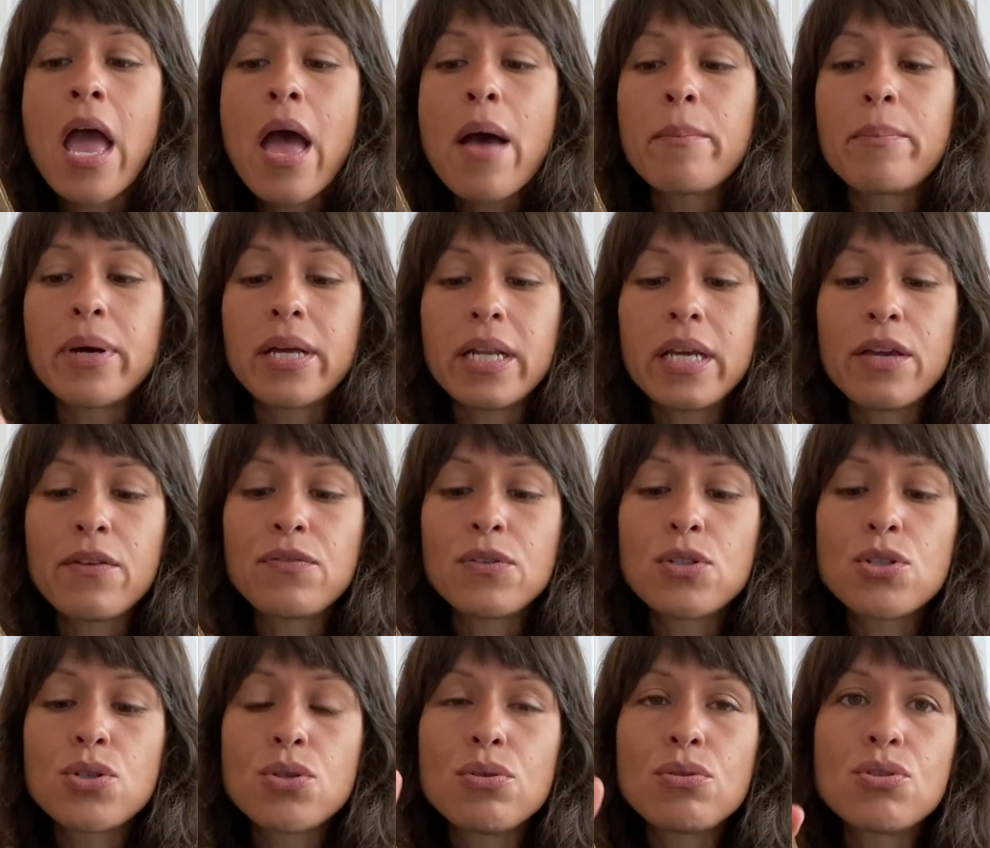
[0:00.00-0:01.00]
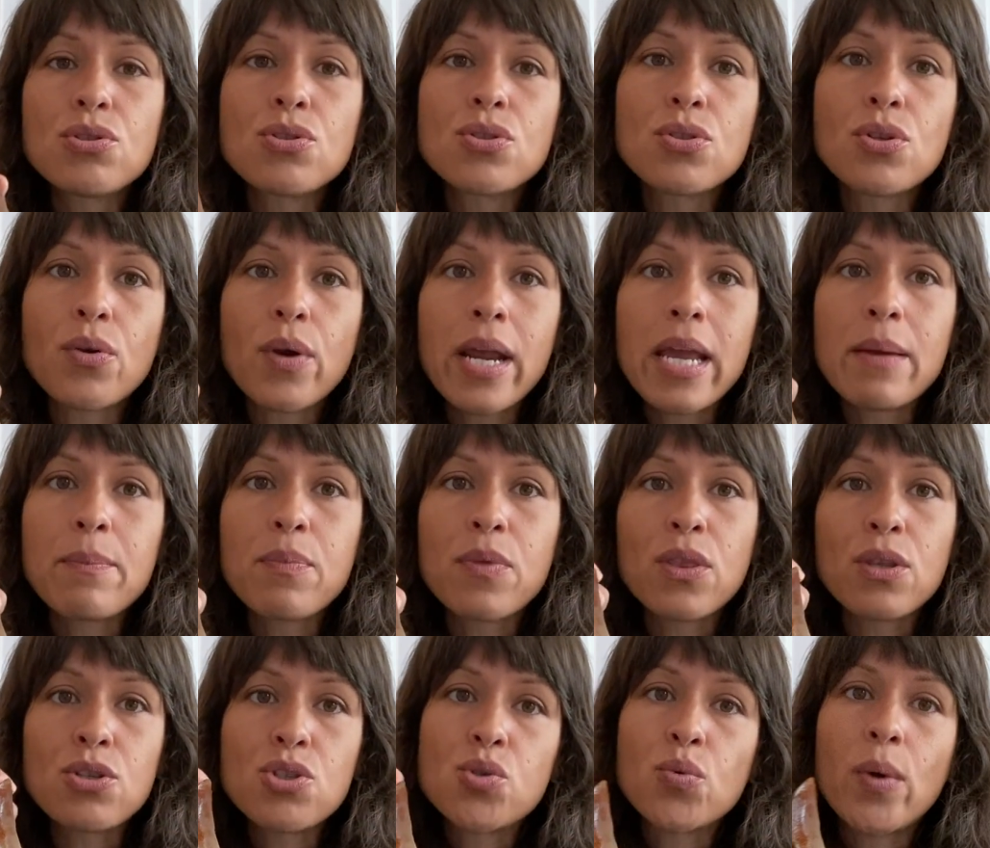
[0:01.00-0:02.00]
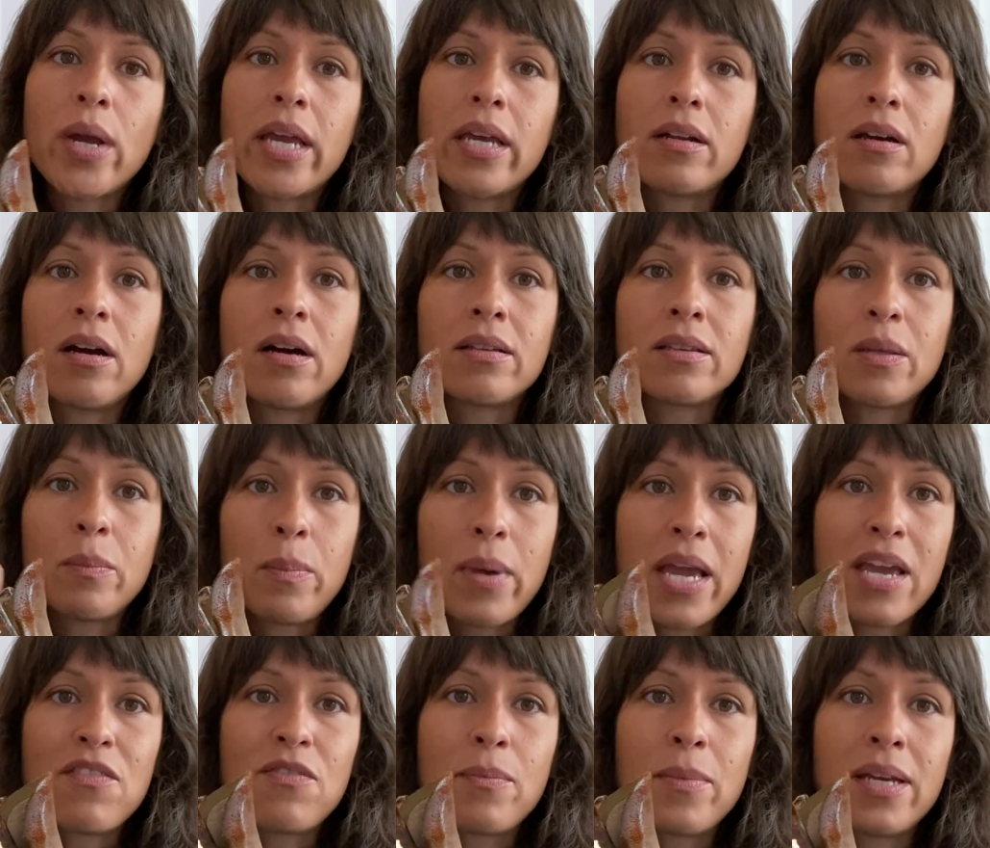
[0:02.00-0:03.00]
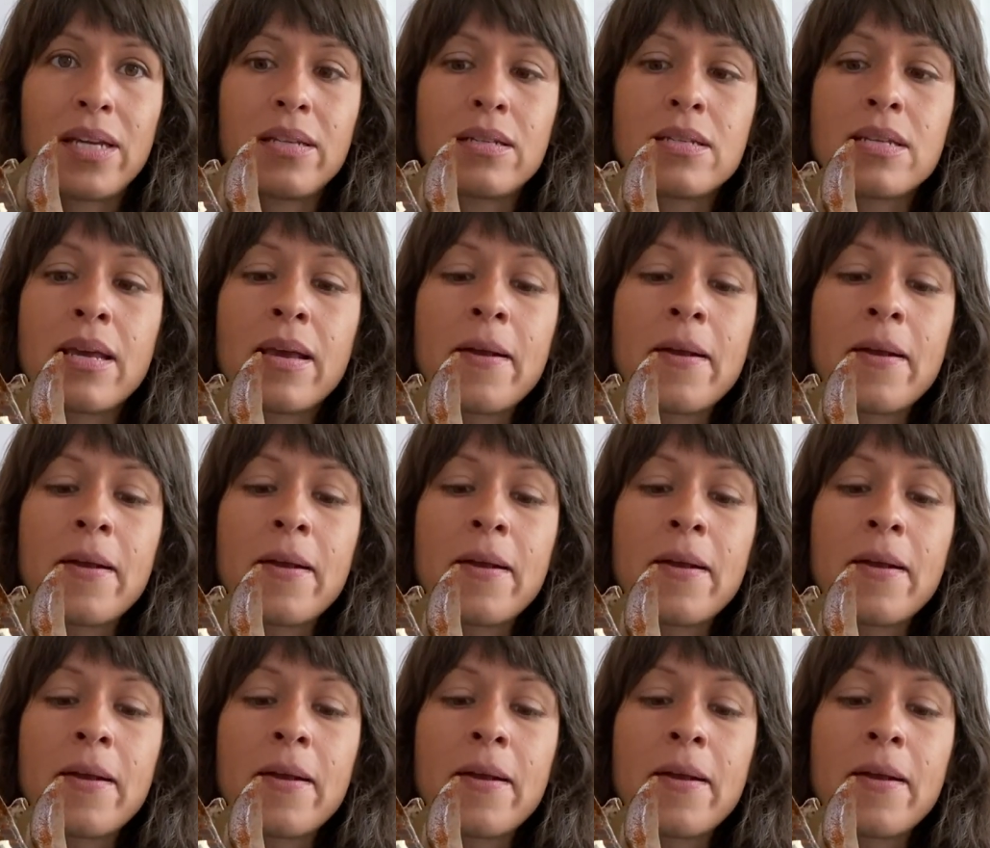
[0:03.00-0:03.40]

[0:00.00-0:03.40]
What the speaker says: but if you do scrape the suede on the pavement,